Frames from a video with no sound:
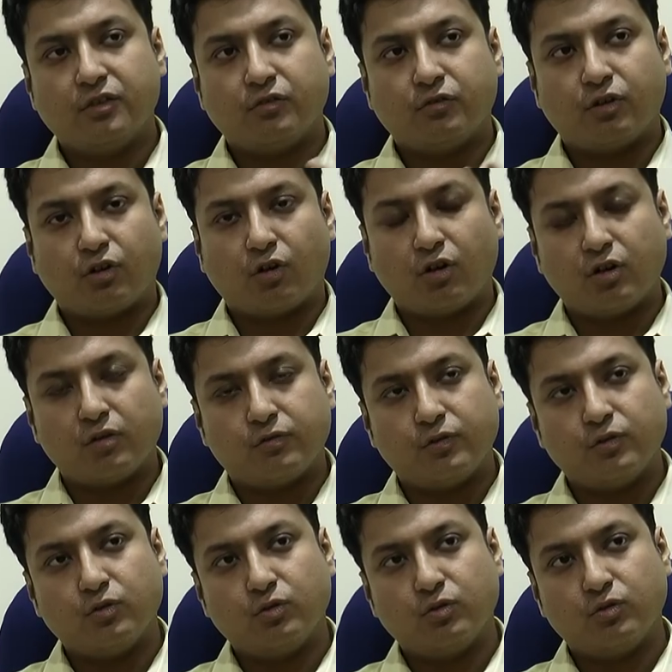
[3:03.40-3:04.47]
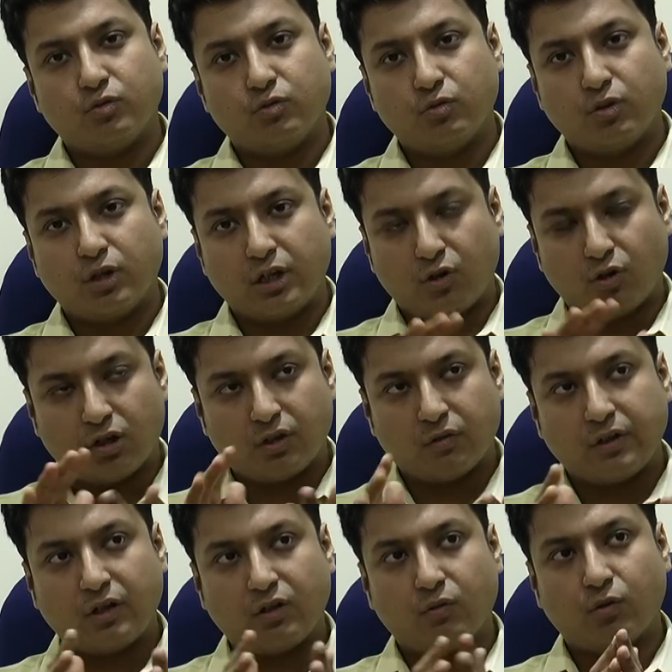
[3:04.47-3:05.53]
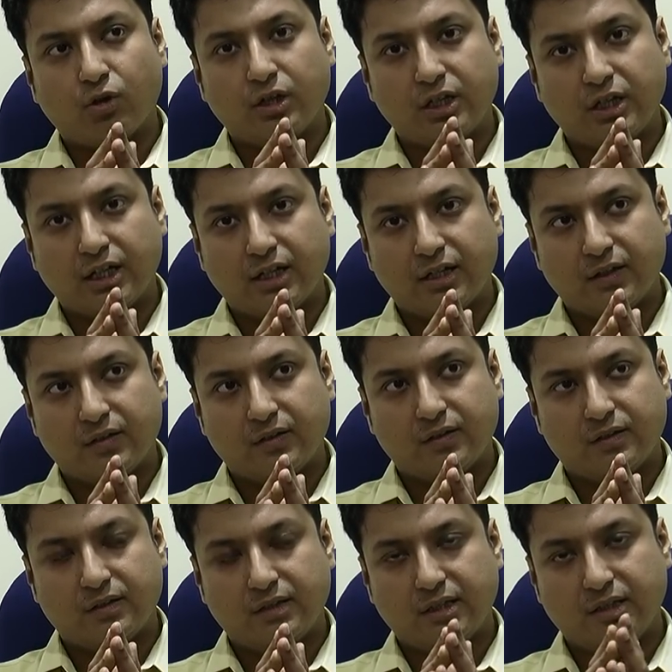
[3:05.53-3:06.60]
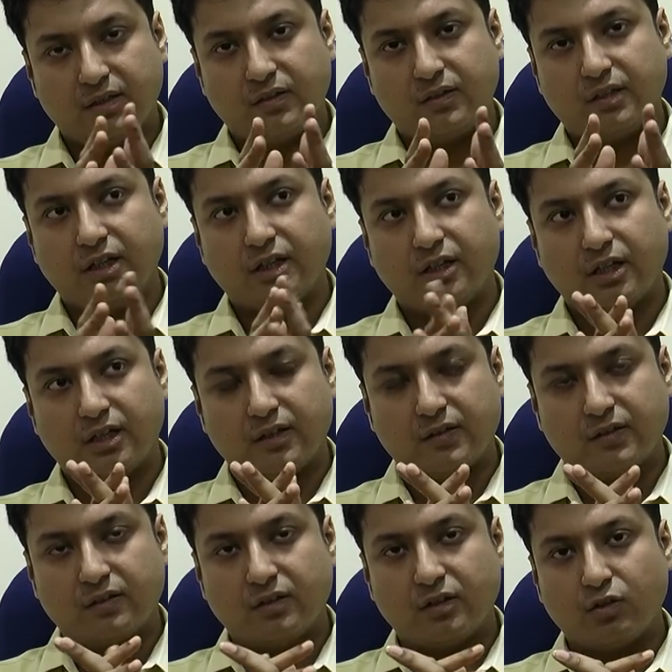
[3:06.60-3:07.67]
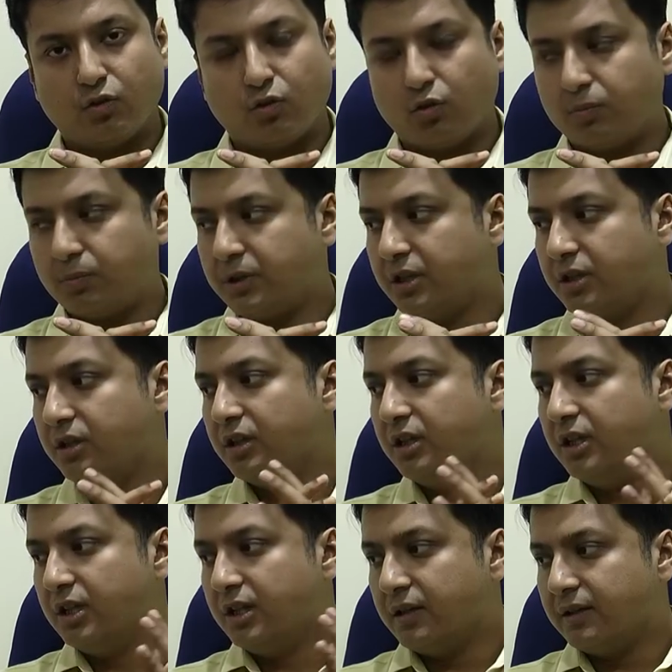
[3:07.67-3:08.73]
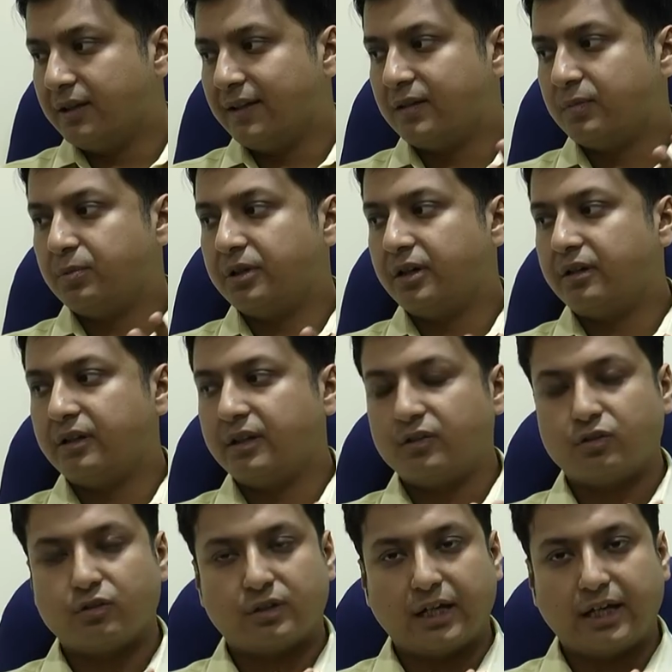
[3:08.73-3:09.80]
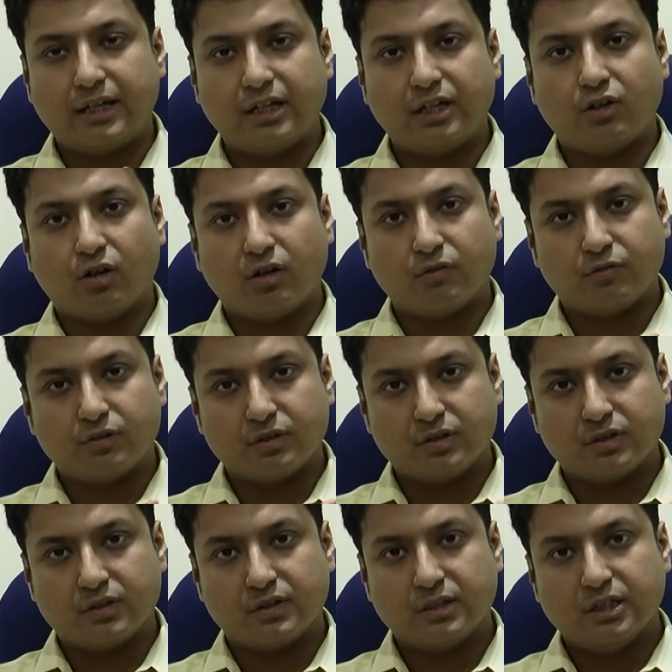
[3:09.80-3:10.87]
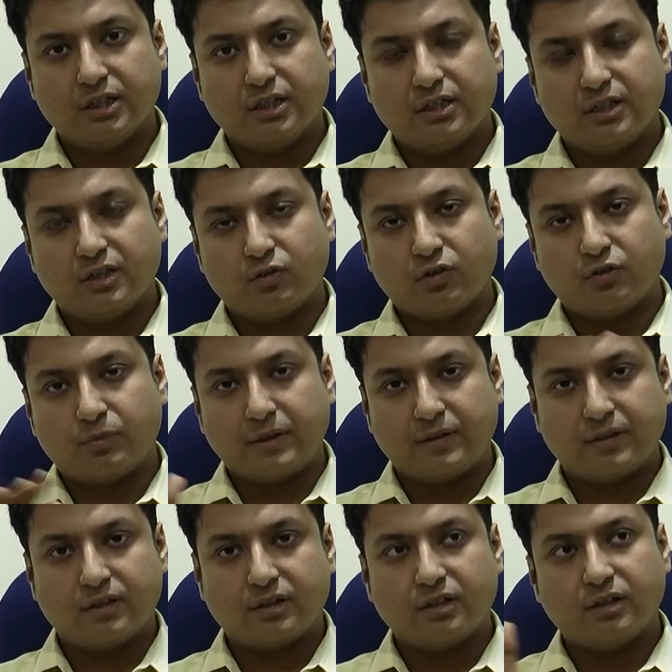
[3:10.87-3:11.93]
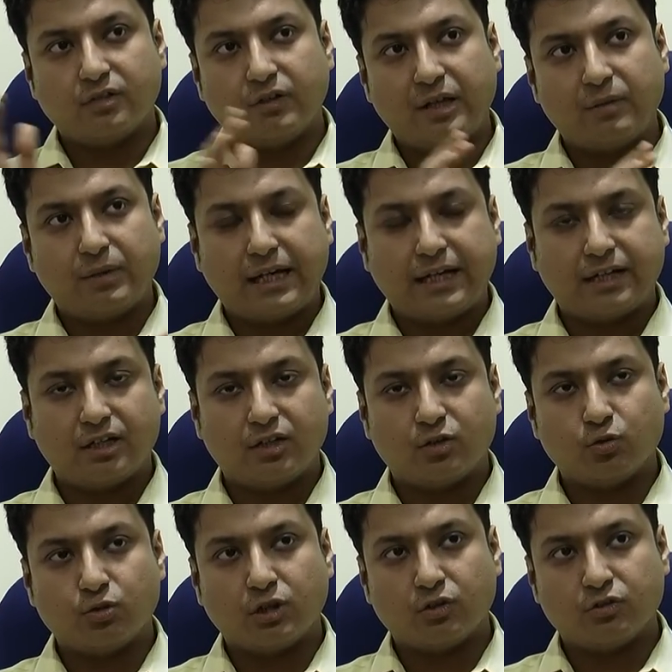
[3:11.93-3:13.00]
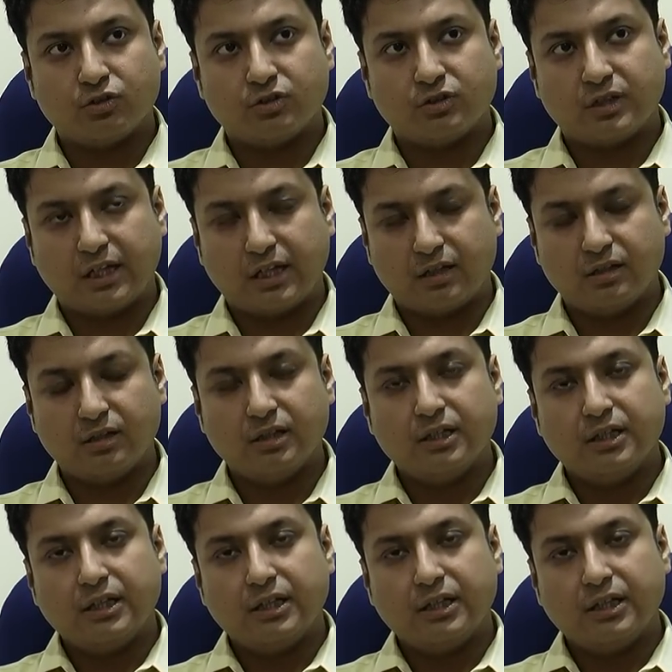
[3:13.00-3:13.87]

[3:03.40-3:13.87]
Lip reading: For all of you who are not aware of what ERS is a European Respiratory Society conference. This was presented way back in 2010,